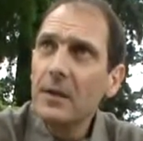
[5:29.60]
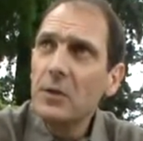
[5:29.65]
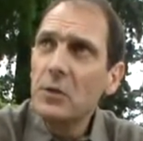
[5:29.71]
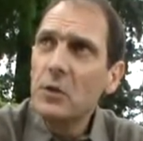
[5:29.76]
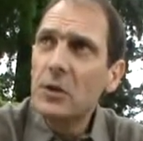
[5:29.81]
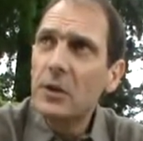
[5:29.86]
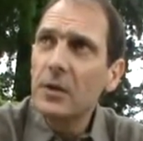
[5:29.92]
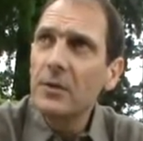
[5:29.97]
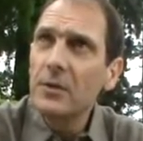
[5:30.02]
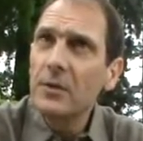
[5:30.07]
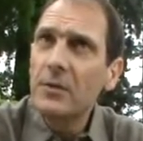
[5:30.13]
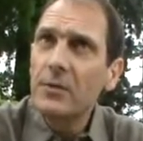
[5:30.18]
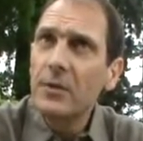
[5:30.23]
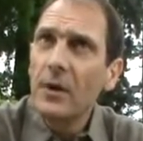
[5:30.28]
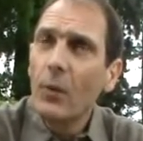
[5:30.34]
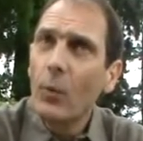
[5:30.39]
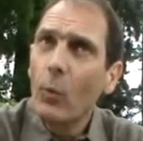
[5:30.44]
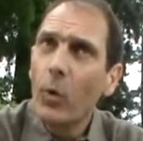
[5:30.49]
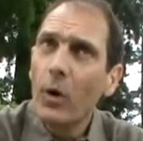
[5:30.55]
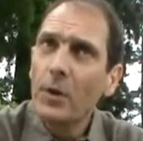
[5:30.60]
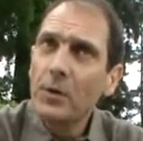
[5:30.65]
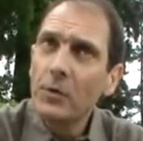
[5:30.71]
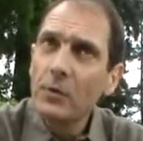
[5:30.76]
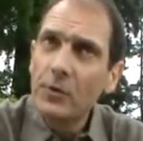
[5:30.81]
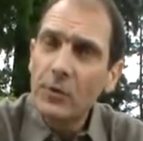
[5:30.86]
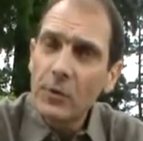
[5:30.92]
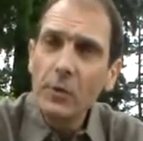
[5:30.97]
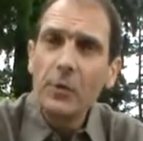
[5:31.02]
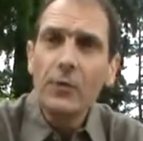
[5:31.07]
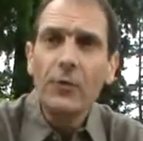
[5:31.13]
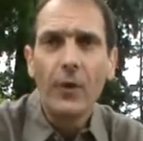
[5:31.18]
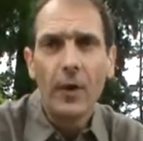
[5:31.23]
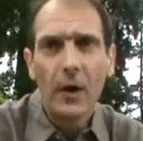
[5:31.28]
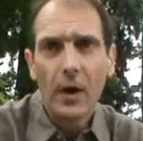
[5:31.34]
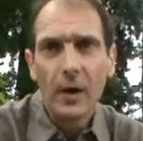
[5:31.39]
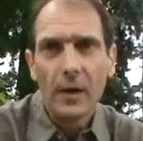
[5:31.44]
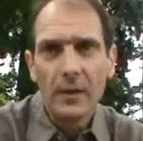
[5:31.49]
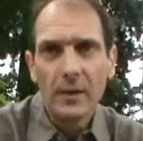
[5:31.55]
You can, what you do
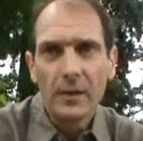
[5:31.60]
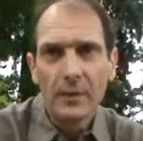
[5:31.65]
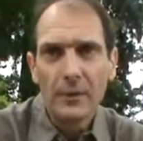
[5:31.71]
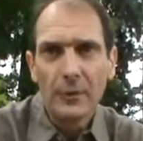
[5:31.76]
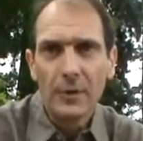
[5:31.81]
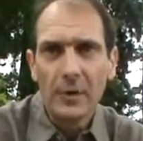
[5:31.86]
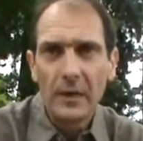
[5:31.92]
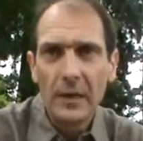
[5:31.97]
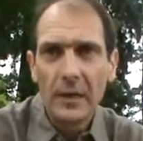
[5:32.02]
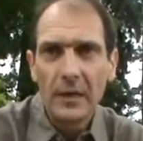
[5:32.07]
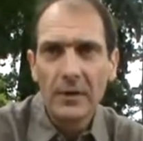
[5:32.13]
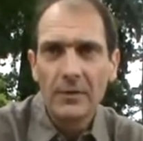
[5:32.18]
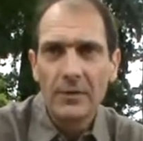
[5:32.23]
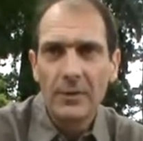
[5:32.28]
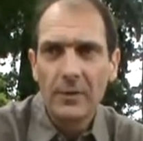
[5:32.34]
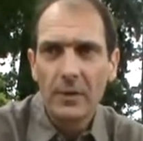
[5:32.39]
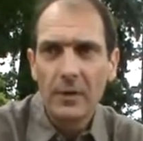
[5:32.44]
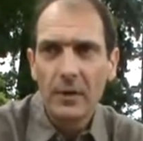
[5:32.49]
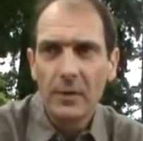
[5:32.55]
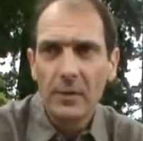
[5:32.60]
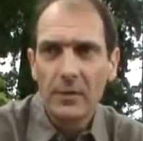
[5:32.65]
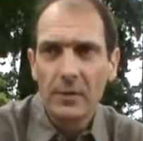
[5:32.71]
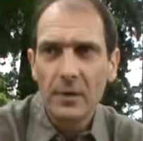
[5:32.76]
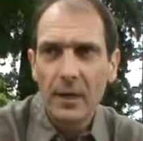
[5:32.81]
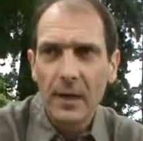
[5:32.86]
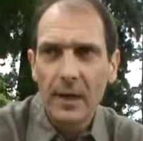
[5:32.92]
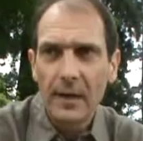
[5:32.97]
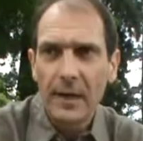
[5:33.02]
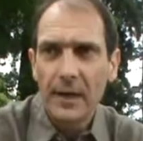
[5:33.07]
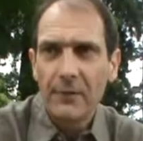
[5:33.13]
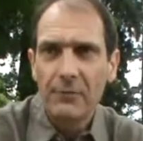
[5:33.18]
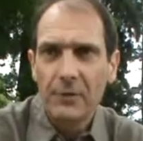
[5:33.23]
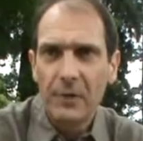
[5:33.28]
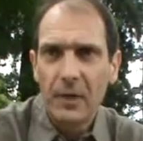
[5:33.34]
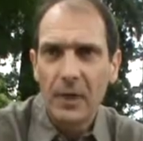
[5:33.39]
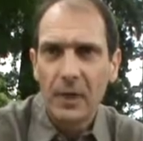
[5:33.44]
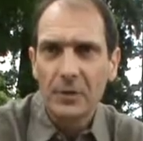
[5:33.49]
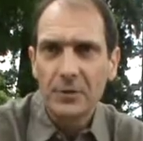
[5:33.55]
find is that in
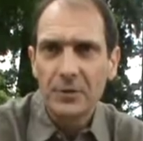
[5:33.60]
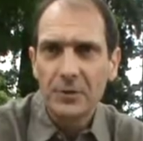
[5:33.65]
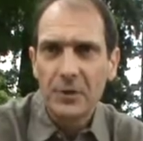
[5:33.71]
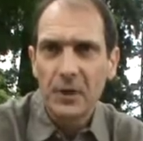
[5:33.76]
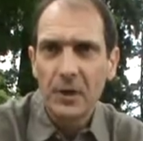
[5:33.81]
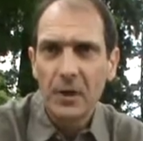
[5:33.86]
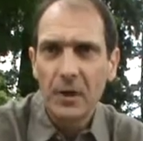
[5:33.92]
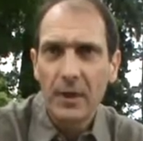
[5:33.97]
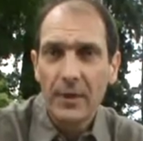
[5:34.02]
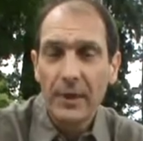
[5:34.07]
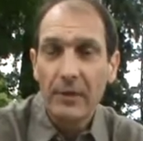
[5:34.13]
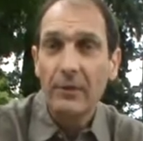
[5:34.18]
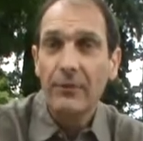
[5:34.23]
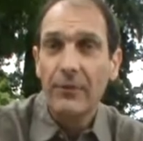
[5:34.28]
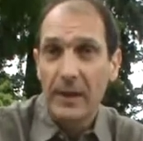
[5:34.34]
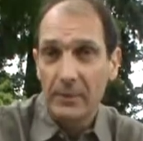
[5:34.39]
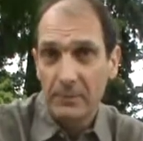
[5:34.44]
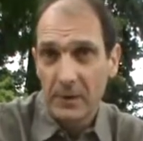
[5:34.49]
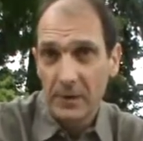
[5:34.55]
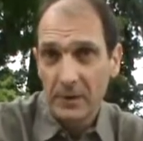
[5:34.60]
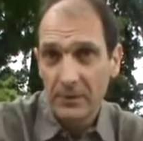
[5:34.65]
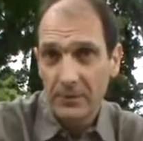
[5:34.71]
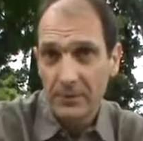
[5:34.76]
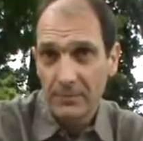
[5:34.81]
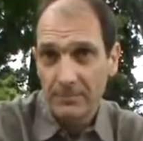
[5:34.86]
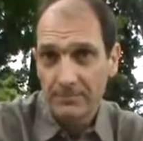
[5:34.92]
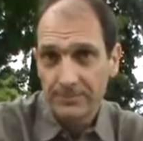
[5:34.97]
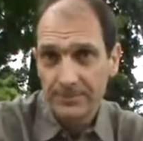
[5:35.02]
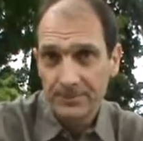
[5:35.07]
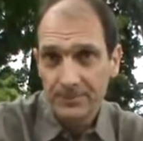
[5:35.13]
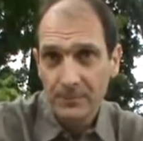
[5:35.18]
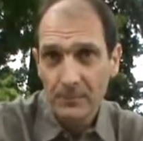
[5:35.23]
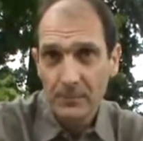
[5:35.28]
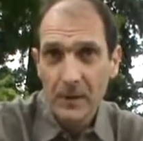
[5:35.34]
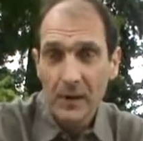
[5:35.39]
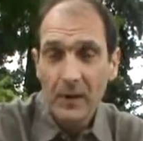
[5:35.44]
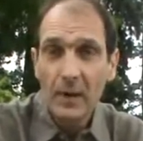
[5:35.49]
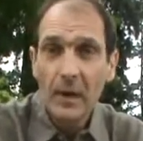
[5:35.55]
every culture there are families.
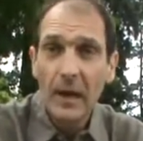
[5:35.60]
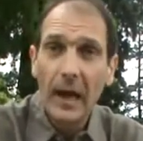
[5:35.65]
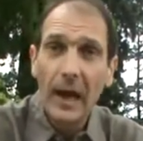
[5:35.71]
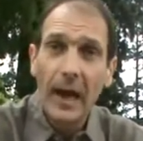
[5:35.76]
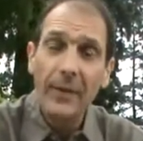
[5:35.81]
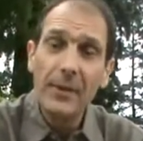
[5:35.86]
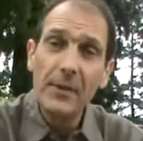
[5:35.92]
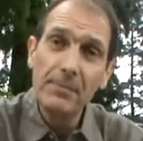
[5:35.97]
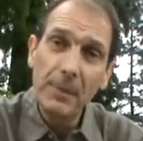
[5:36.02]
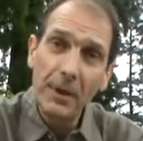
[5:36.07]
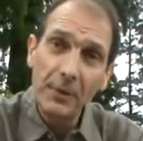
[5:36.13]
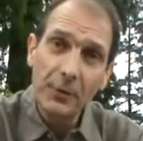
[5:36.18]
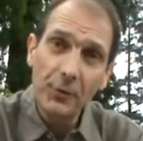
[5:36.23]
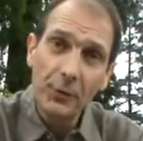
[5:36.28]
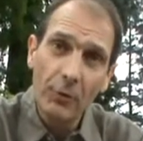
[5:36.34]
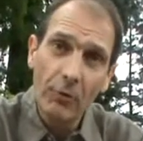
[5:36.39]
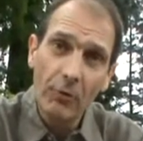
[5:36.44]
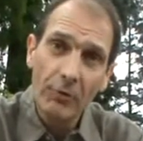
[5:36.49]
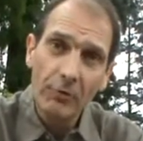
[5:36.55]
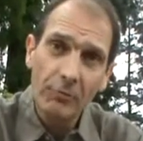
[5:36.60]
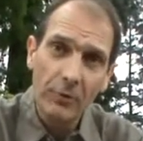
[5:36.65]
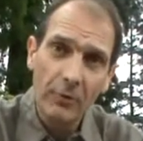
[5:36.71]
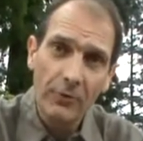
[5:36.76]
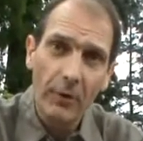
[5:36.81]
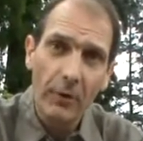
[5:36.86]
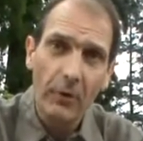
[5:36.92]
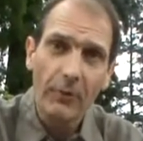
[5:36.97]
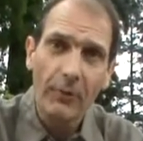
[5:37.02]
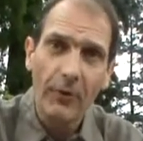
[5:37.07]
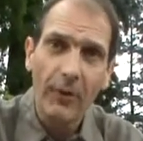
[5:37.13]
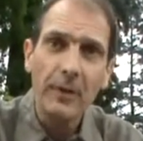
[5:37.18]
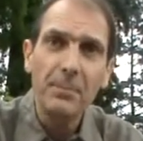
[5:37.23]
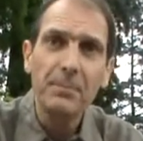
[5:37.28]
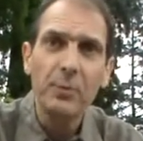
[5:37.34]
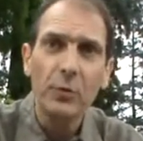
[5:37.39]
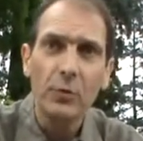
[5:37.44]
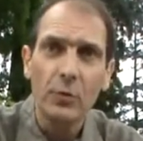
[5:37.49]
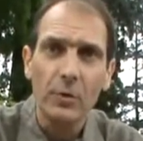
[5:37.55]
And the best stories revolve very
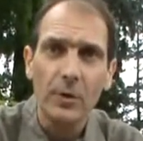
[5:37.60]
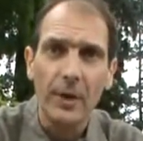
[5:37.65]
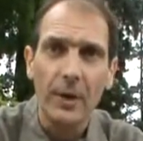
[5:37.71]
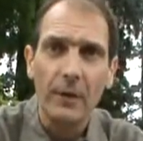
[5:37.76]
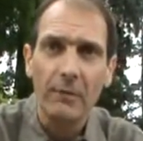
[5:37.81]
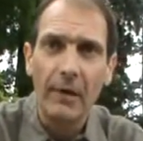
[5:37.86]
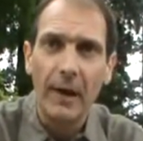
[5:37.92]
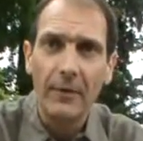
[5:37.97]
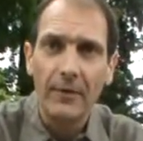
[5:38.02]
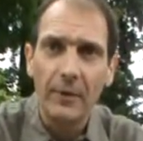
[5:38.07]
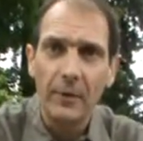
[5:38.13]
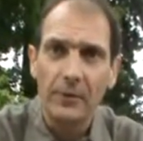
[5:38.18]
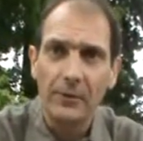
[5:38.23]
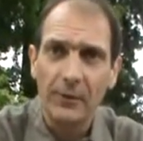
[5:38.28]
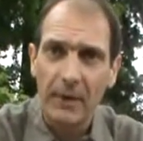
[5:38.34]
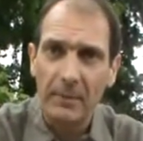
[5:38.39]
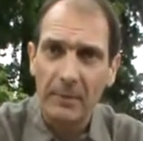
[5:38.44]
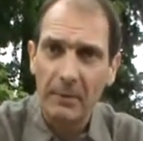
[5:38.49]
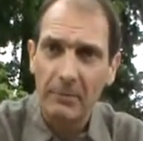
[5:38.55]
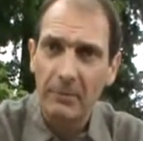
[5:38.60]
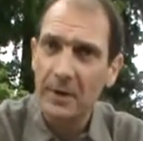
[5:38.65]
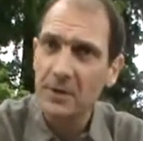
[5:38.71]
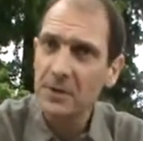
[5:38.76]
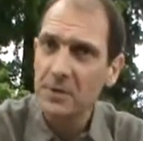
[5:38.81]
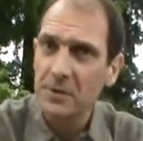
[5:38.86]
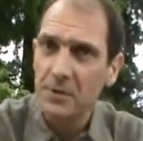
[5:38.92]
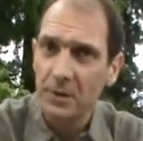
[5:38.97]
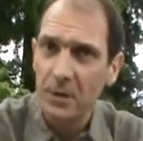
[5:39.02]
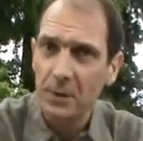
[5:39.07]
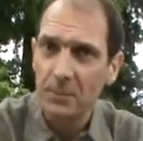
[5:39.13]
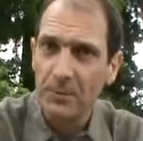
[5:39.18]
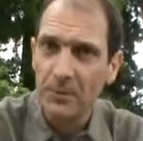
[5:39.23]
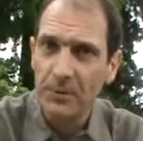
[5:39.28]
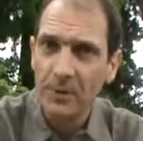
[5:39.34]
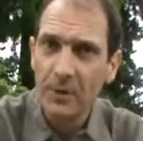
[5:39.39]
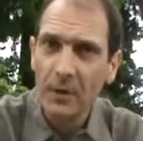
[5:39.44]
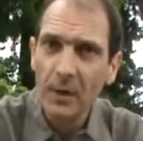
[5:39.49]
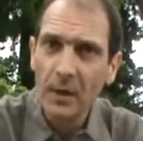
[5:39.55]
broadly around those family
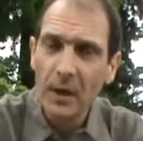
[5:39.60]
relationships.